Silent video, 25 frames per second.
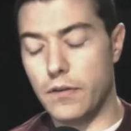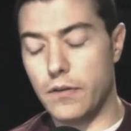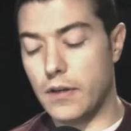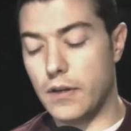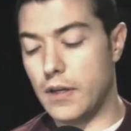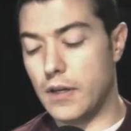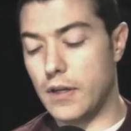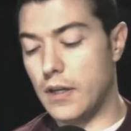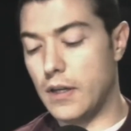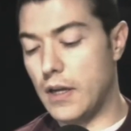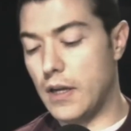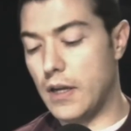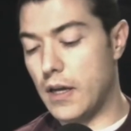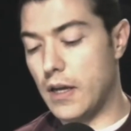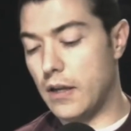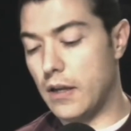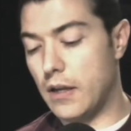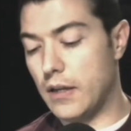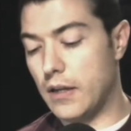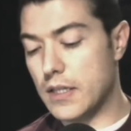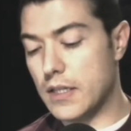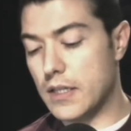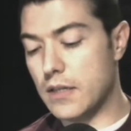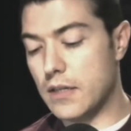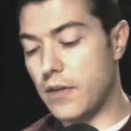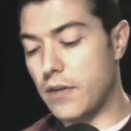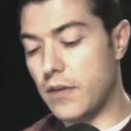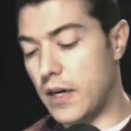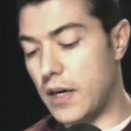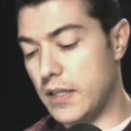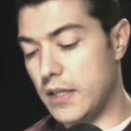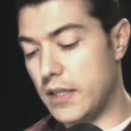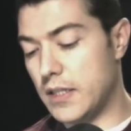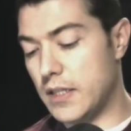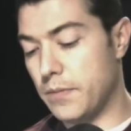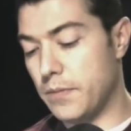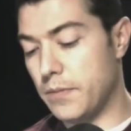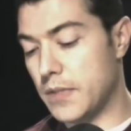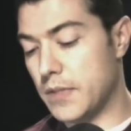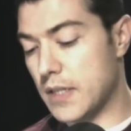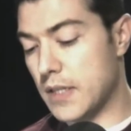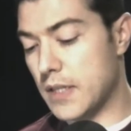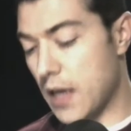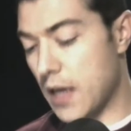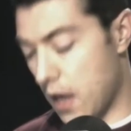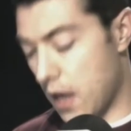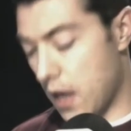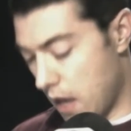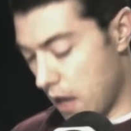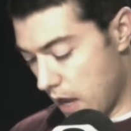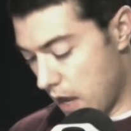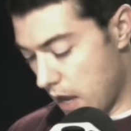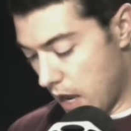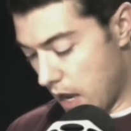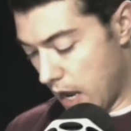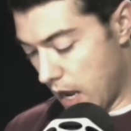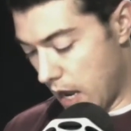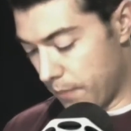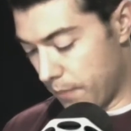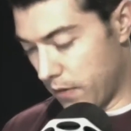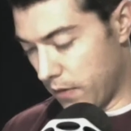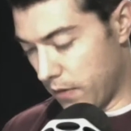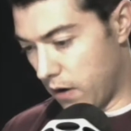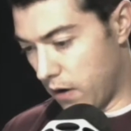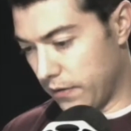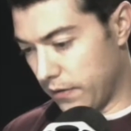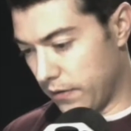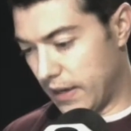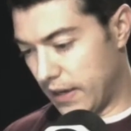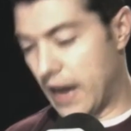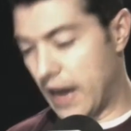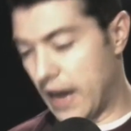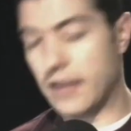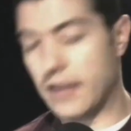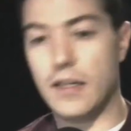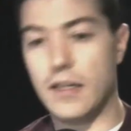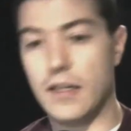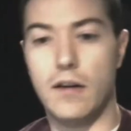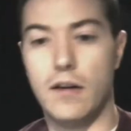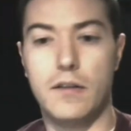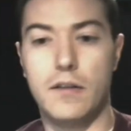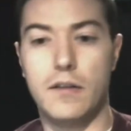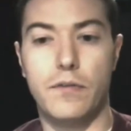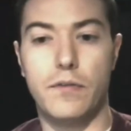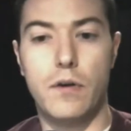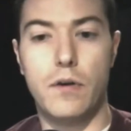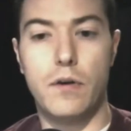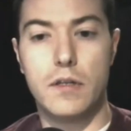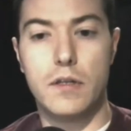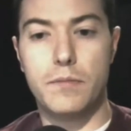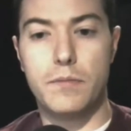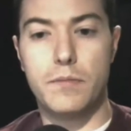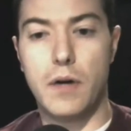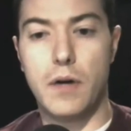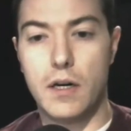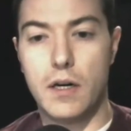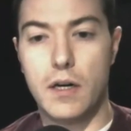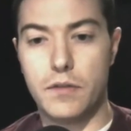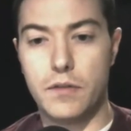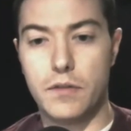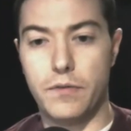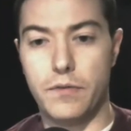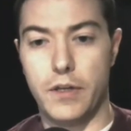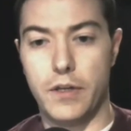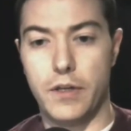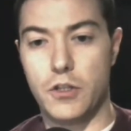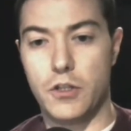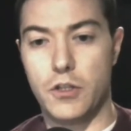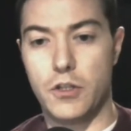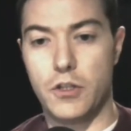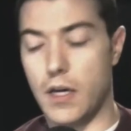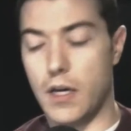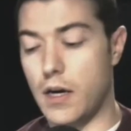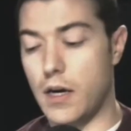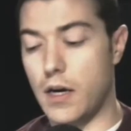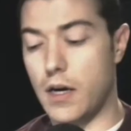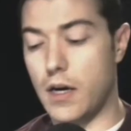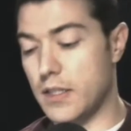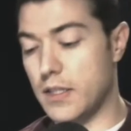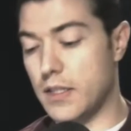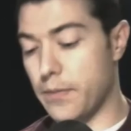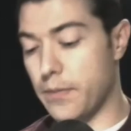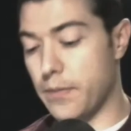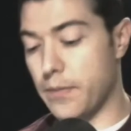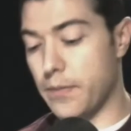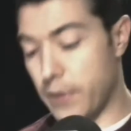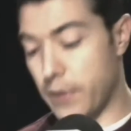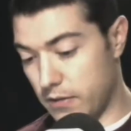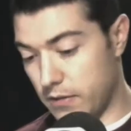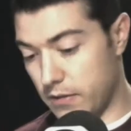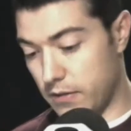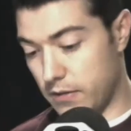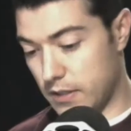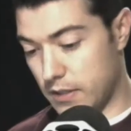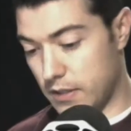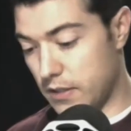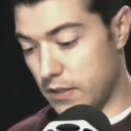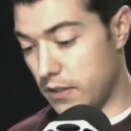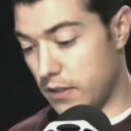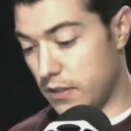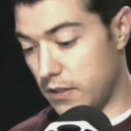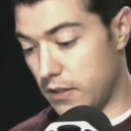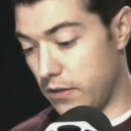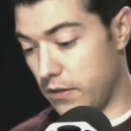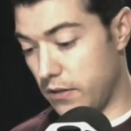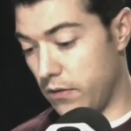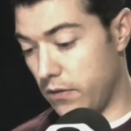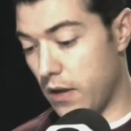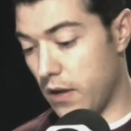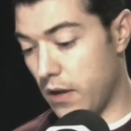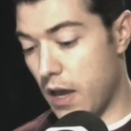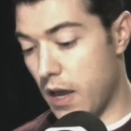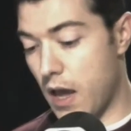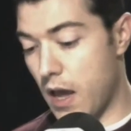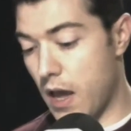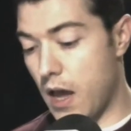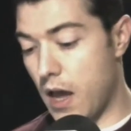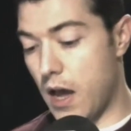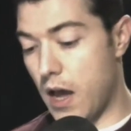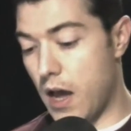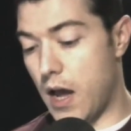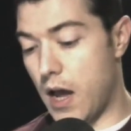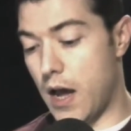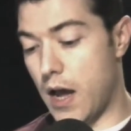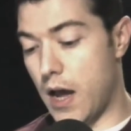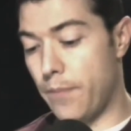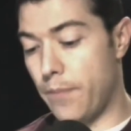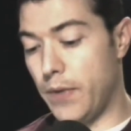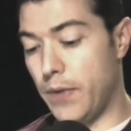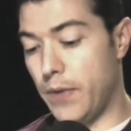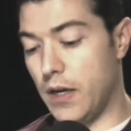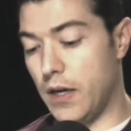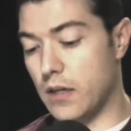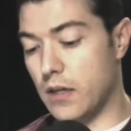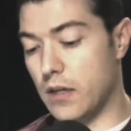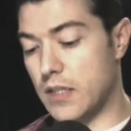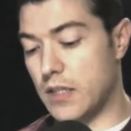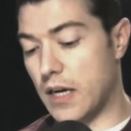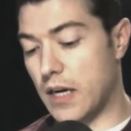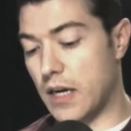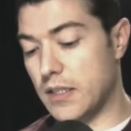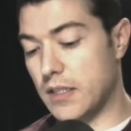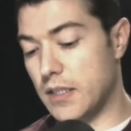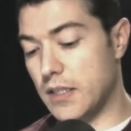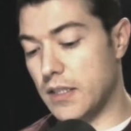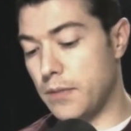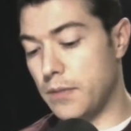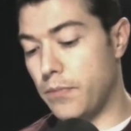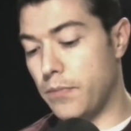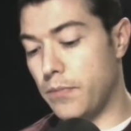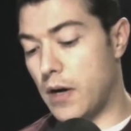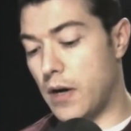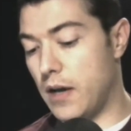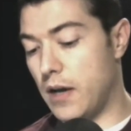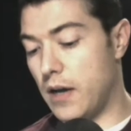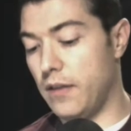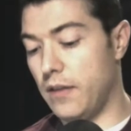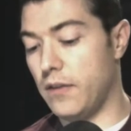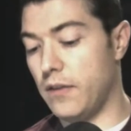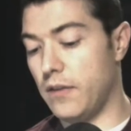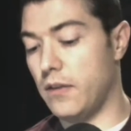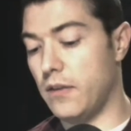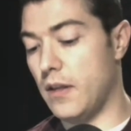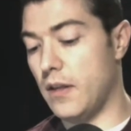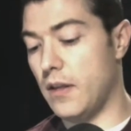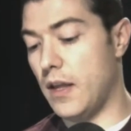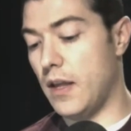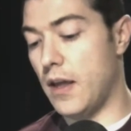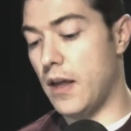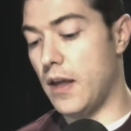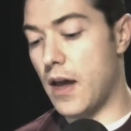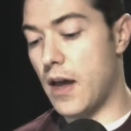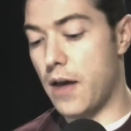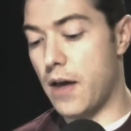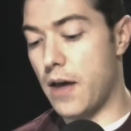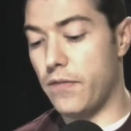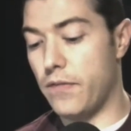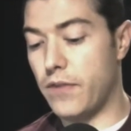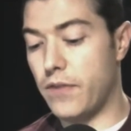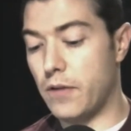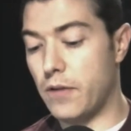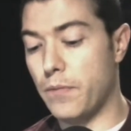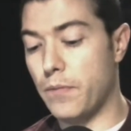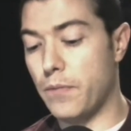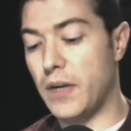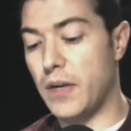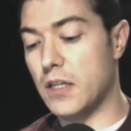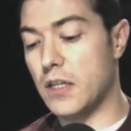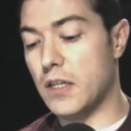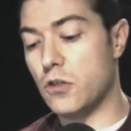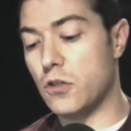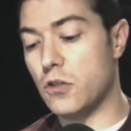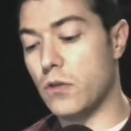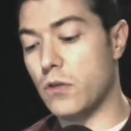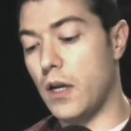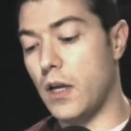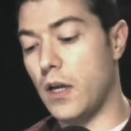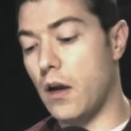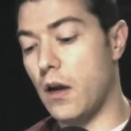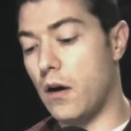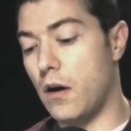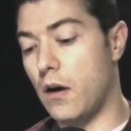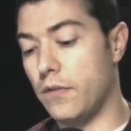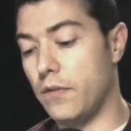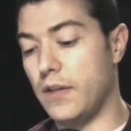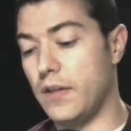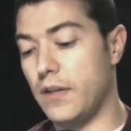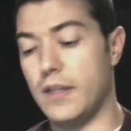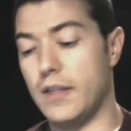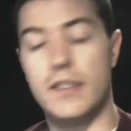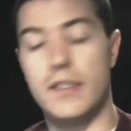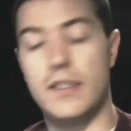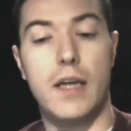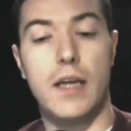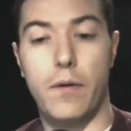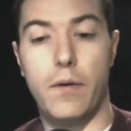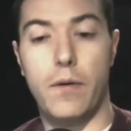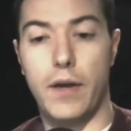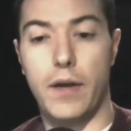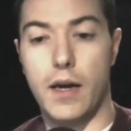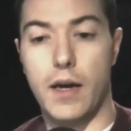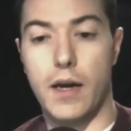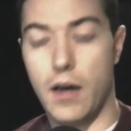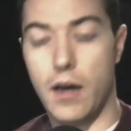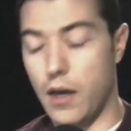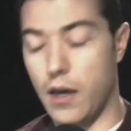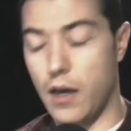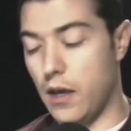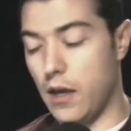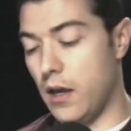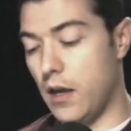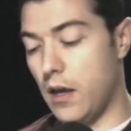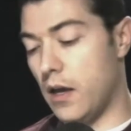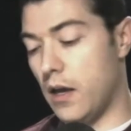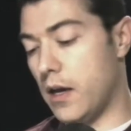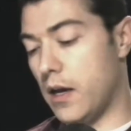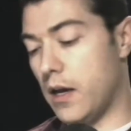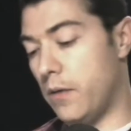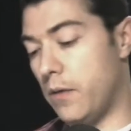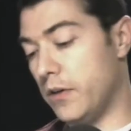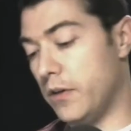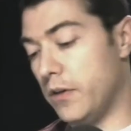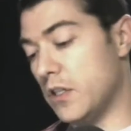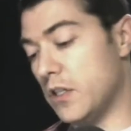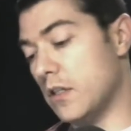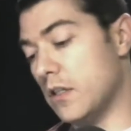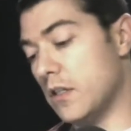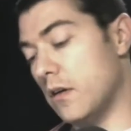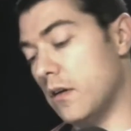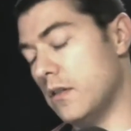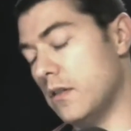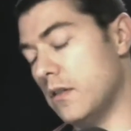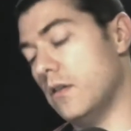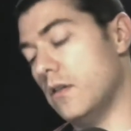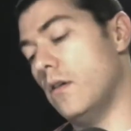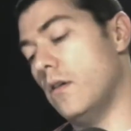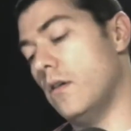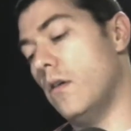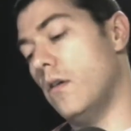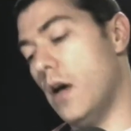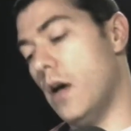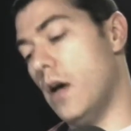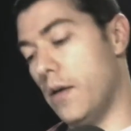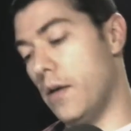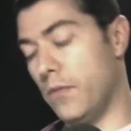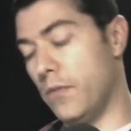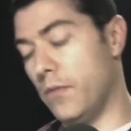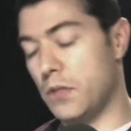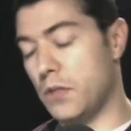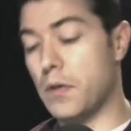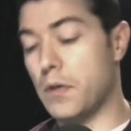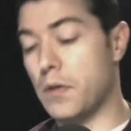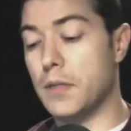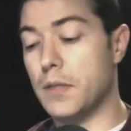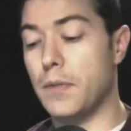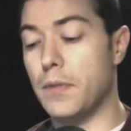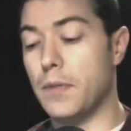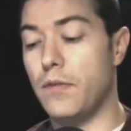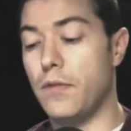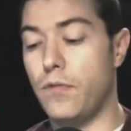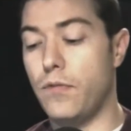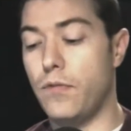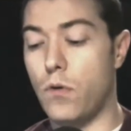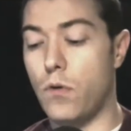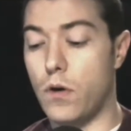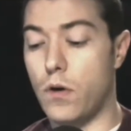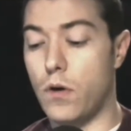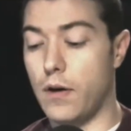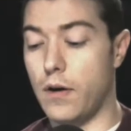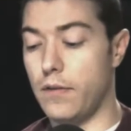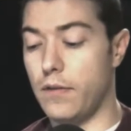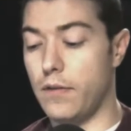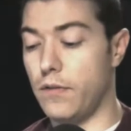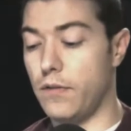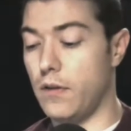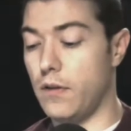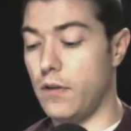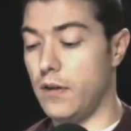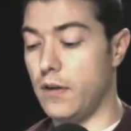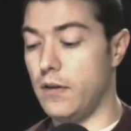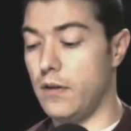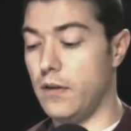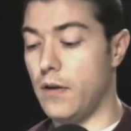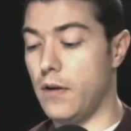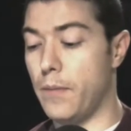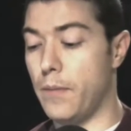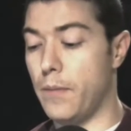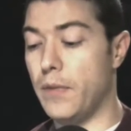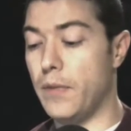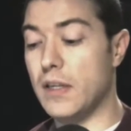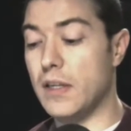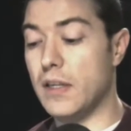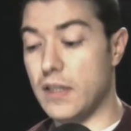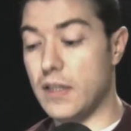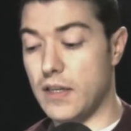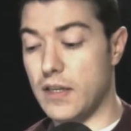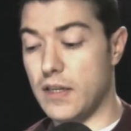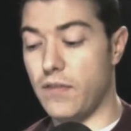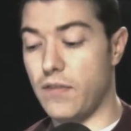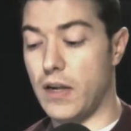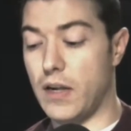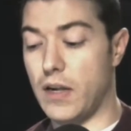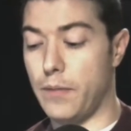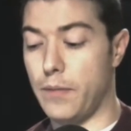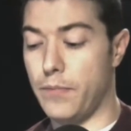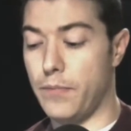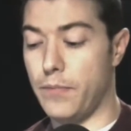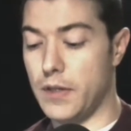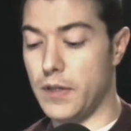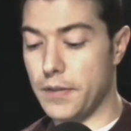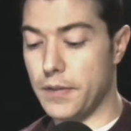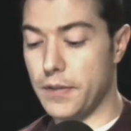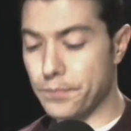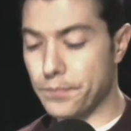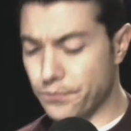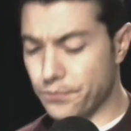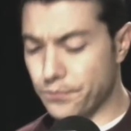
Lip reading: the list of items of the catalogue, the first part of which is supposed to be conducted by the Federal Ministry of the Interior, which is also responsible for the building development.